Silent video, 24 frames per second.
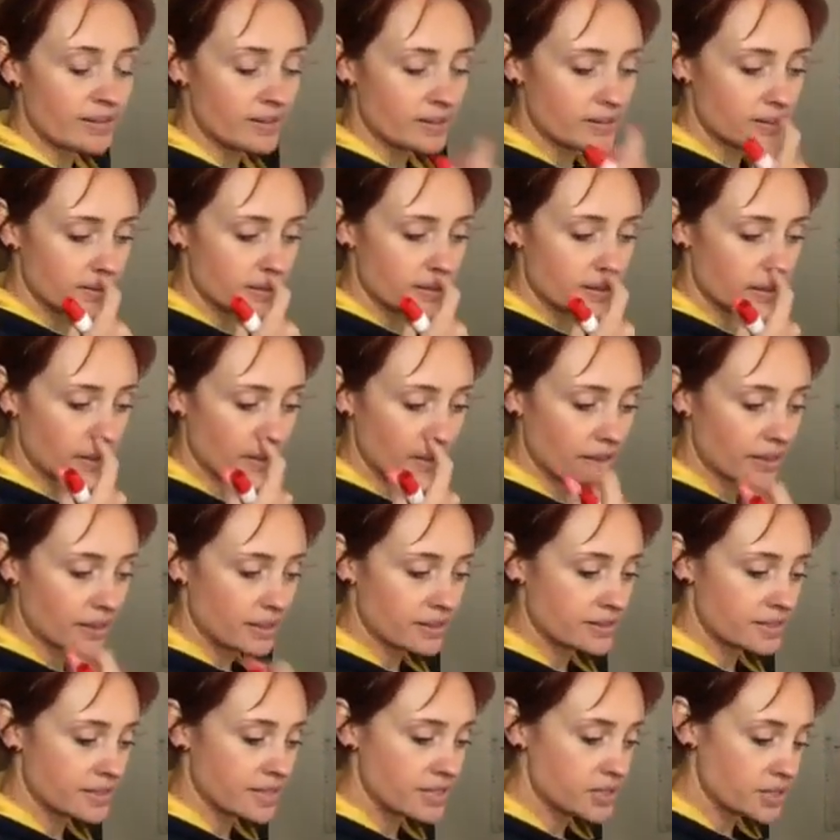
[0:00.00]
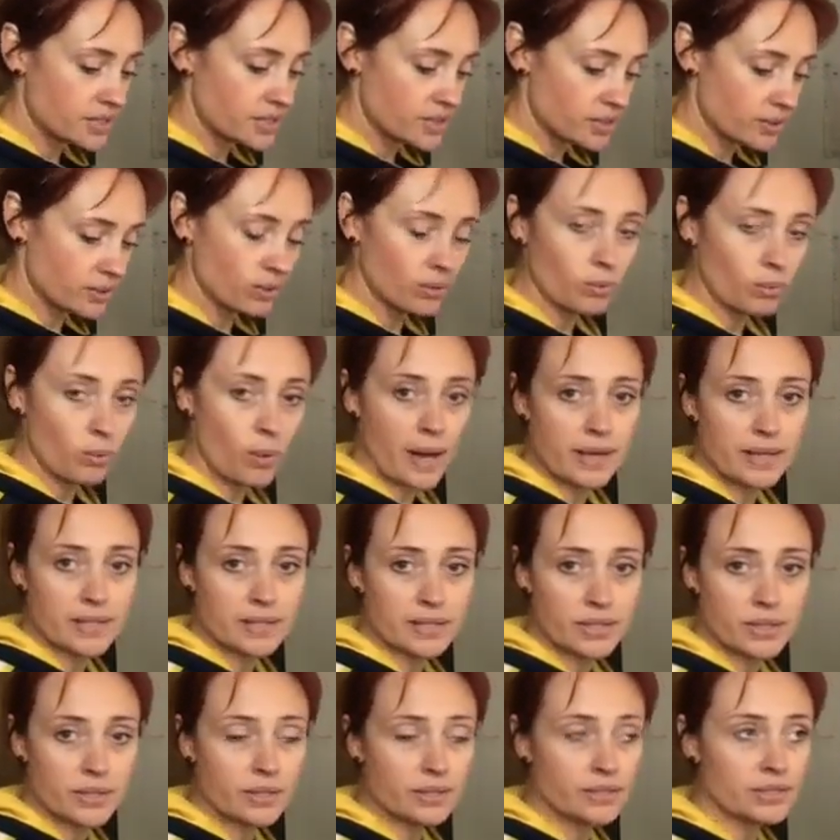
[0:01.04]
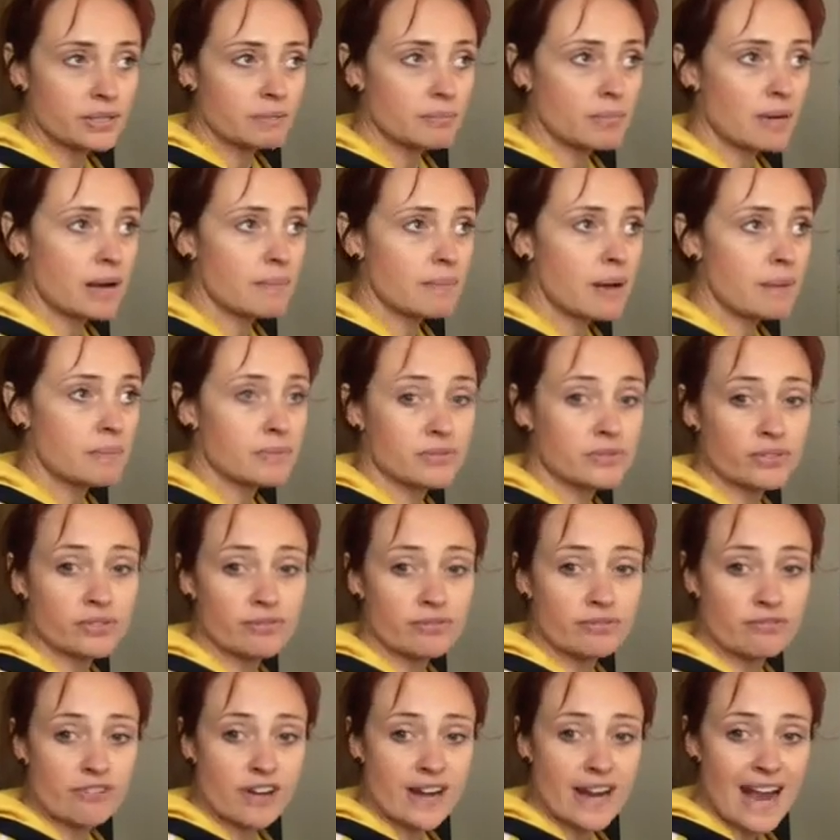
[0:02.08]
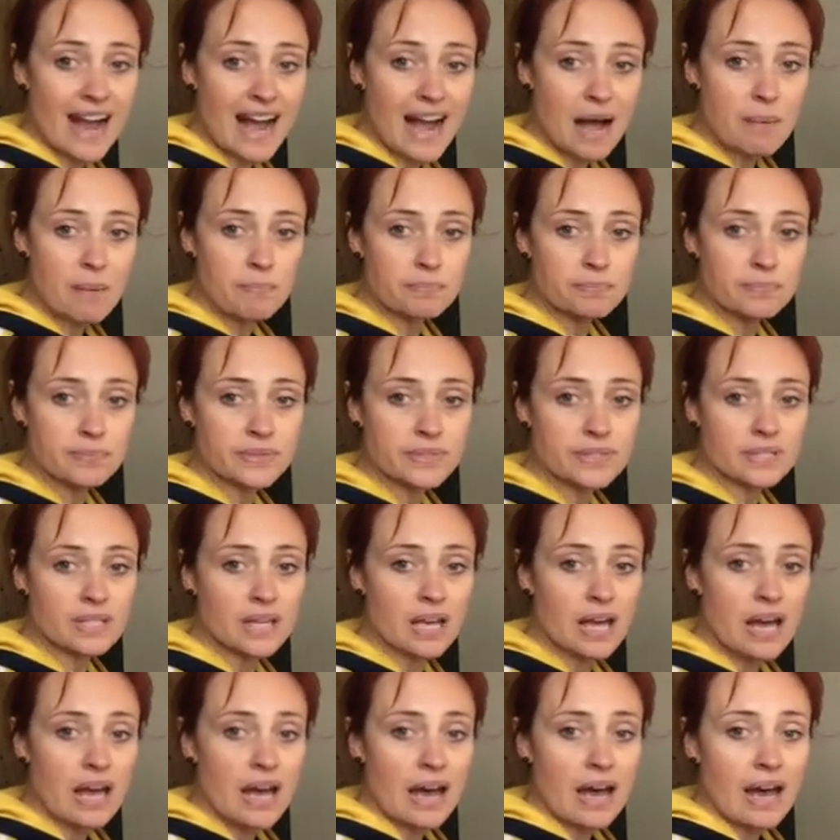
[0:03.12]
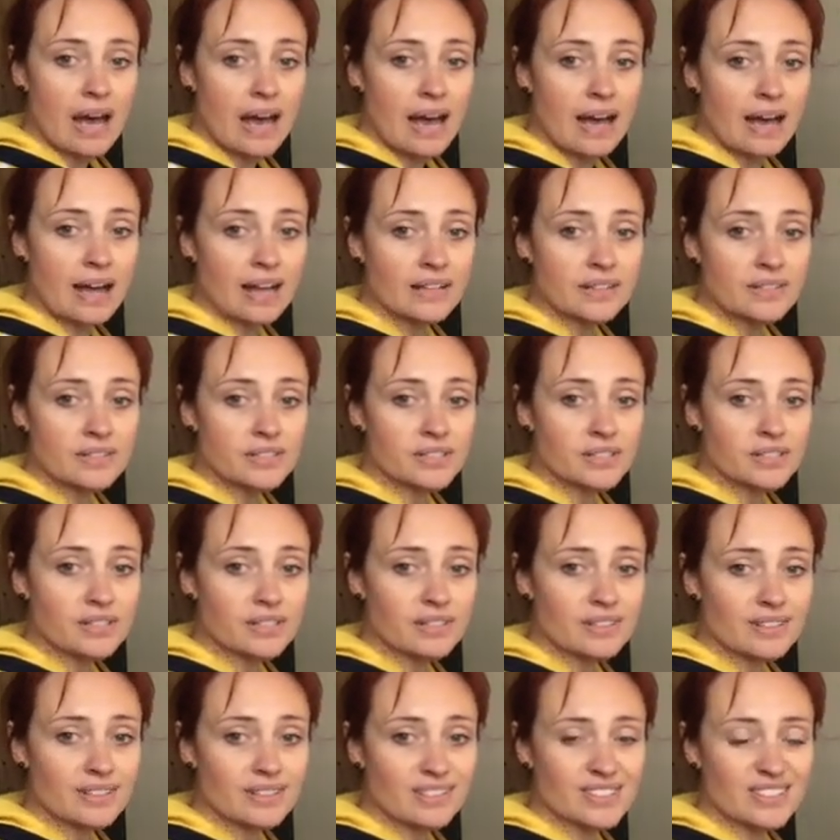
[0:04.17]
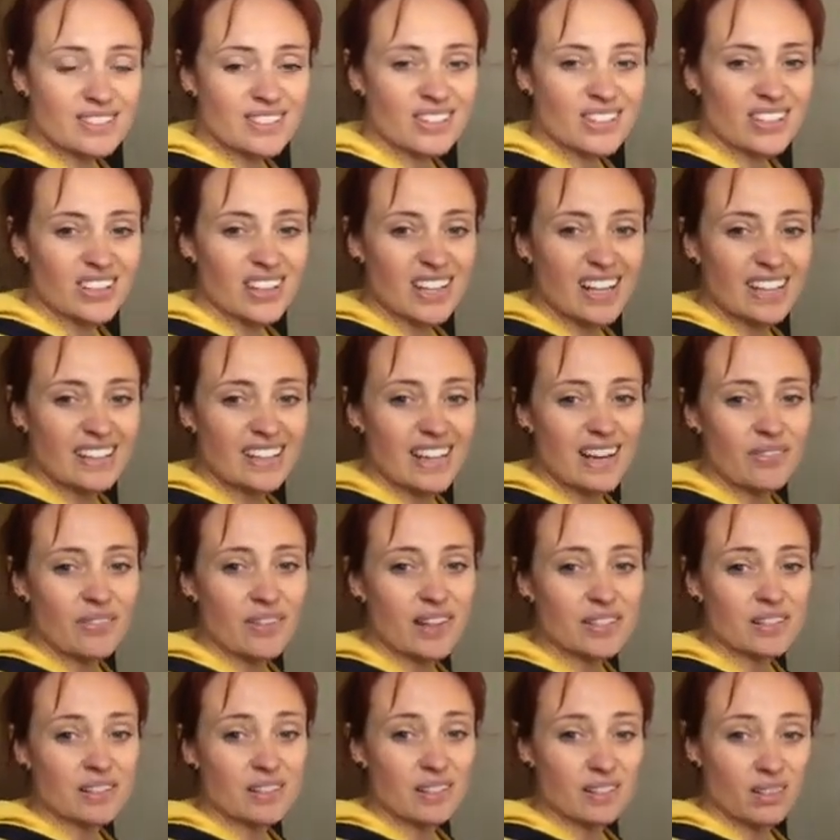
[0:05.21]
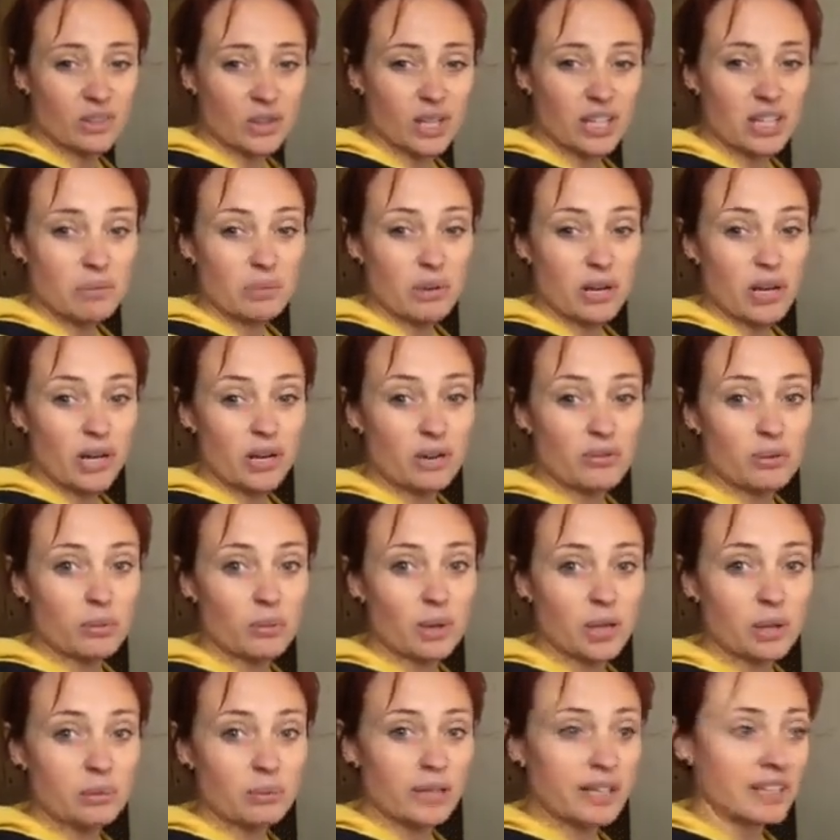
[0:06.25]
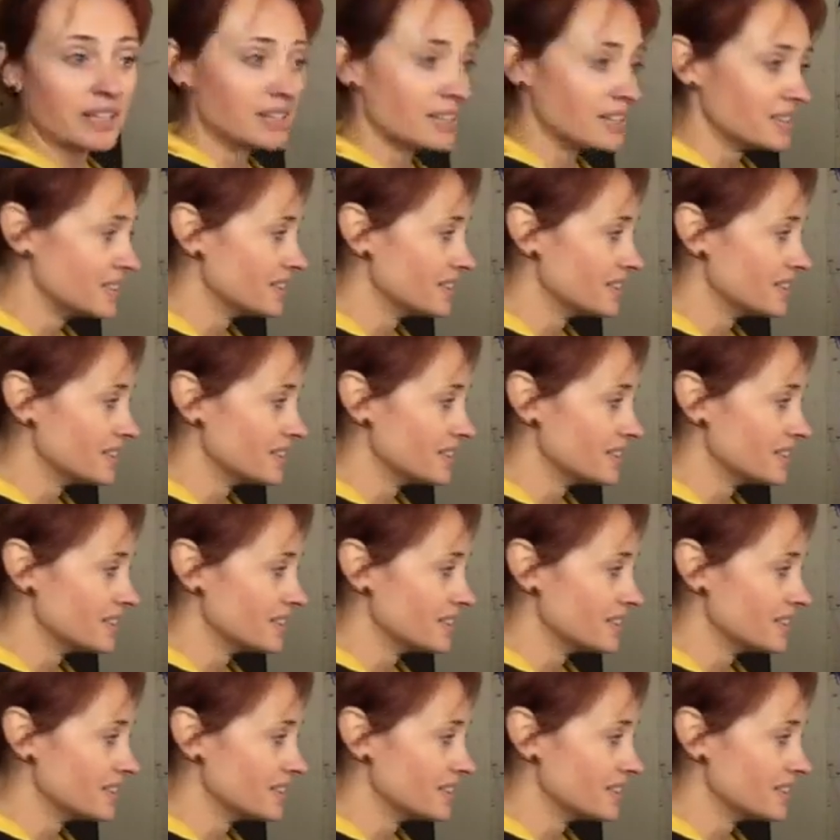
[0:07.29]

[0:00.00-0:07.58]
There's digital ways that you can do mind maps. There's free apps, and just look at that now. That's looking a bit overwhelming.